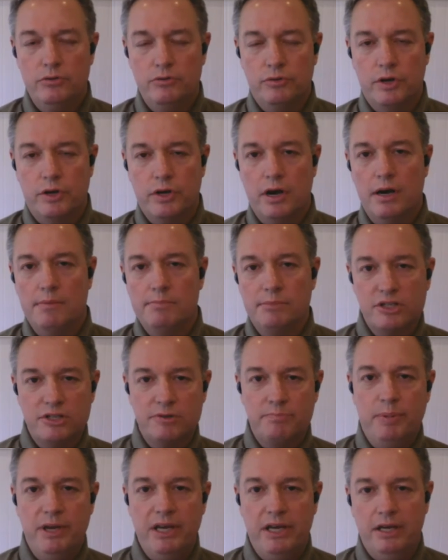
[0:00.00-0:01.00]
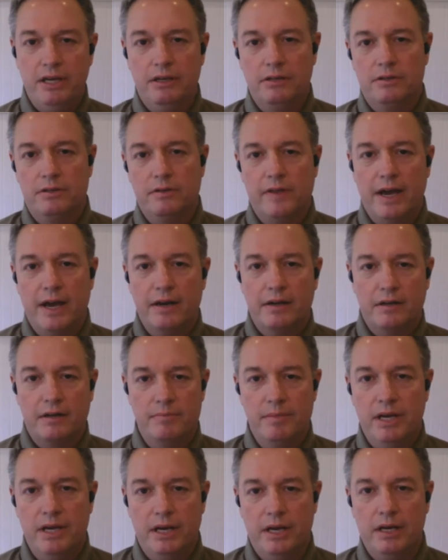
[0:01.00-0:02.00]
to come speak to that
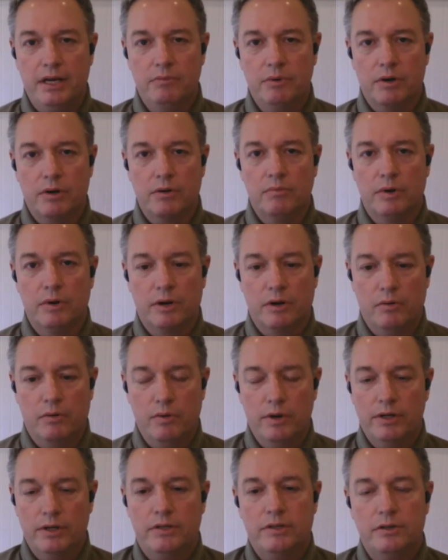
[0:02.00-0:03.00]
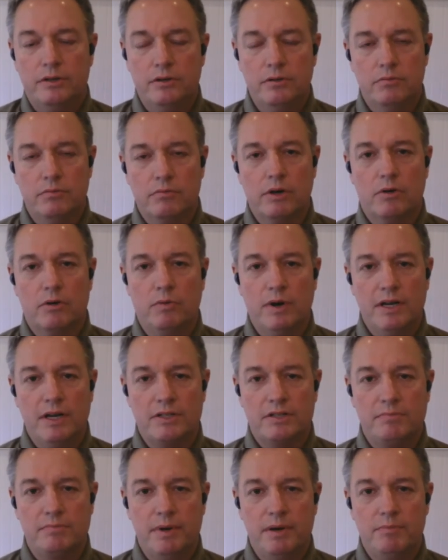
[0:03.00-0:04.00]
committee, we're going to
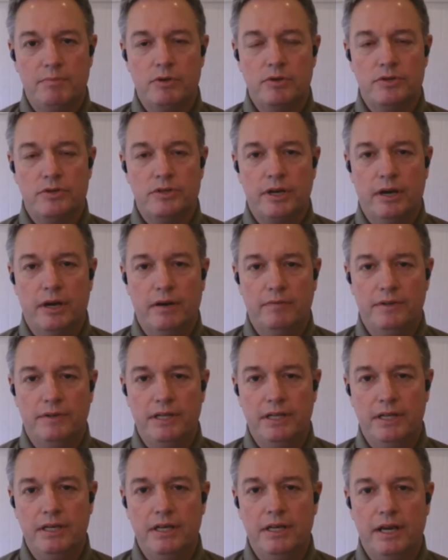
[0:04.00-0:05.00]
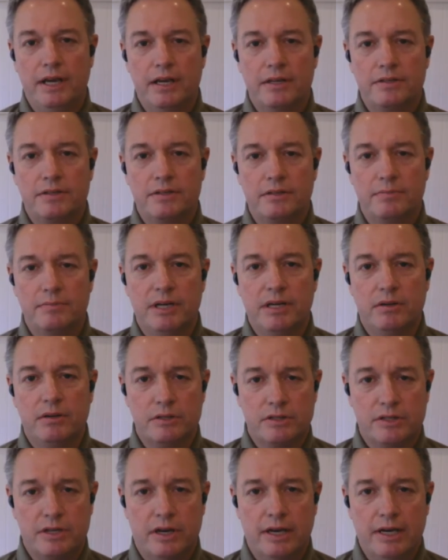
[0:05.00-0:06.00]
request members of DES to be
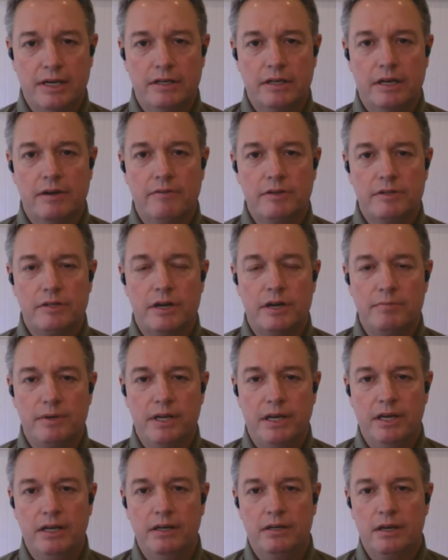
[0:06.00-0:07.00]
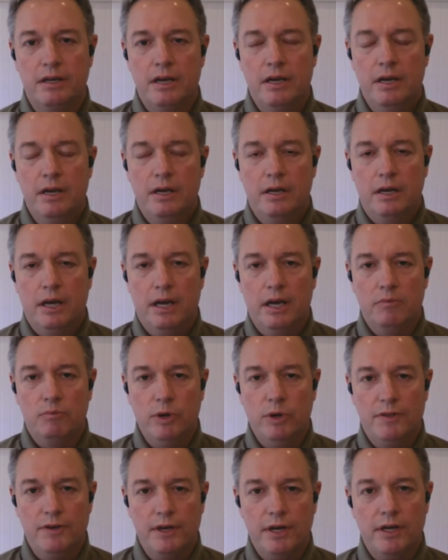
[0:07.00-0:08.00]
on site to give us an update.
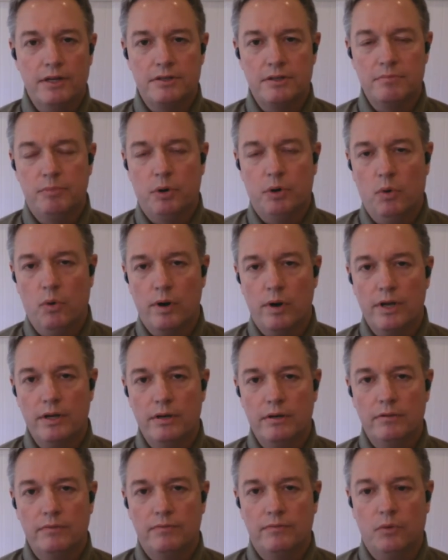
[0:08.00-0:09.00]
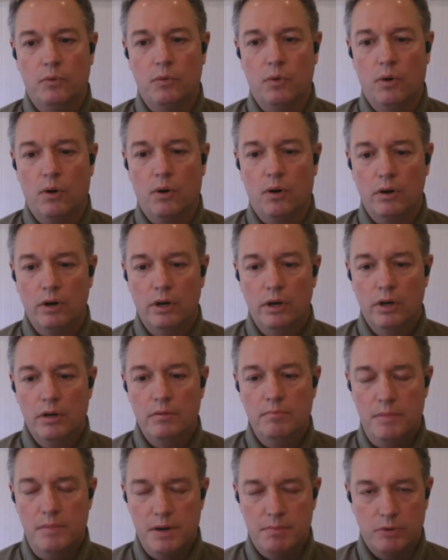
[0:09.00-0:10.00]
And we think it's important for
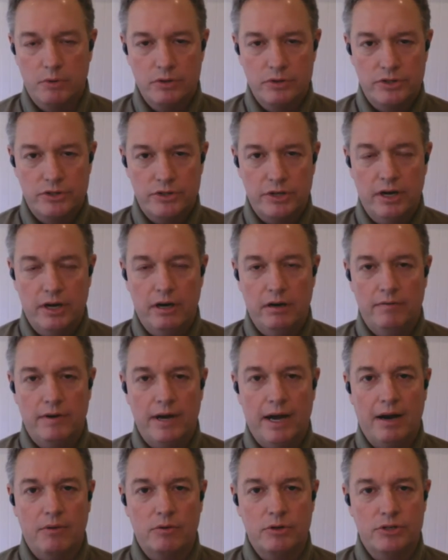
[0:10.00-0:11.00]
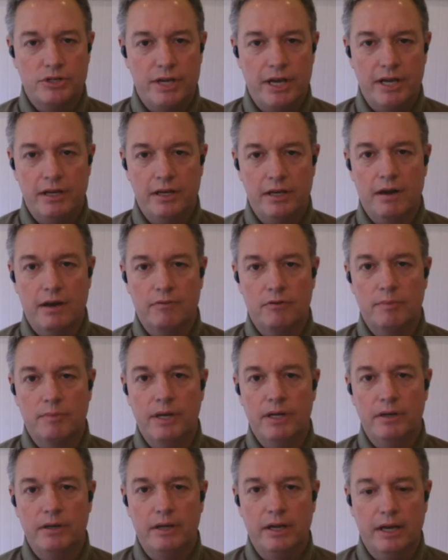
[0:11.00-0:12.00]
members of our state
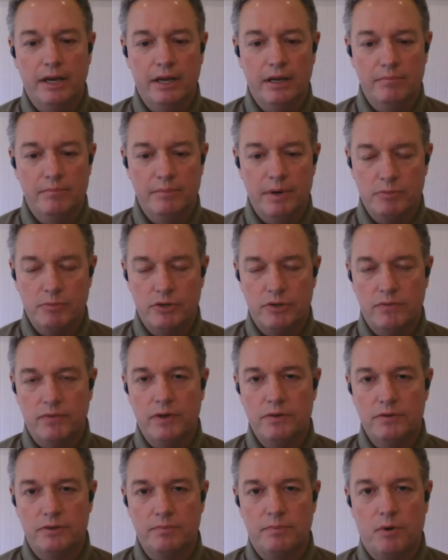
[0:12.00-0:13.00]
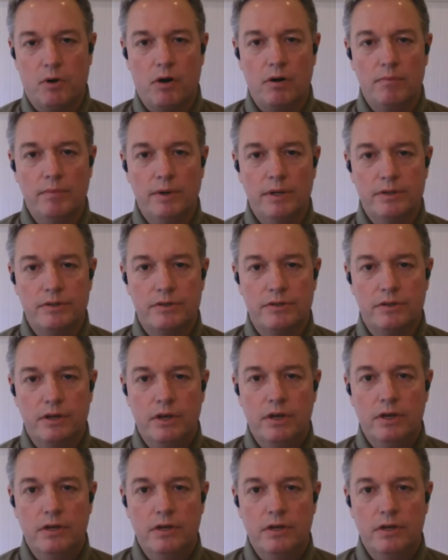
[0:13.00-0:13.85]
government and members of those departments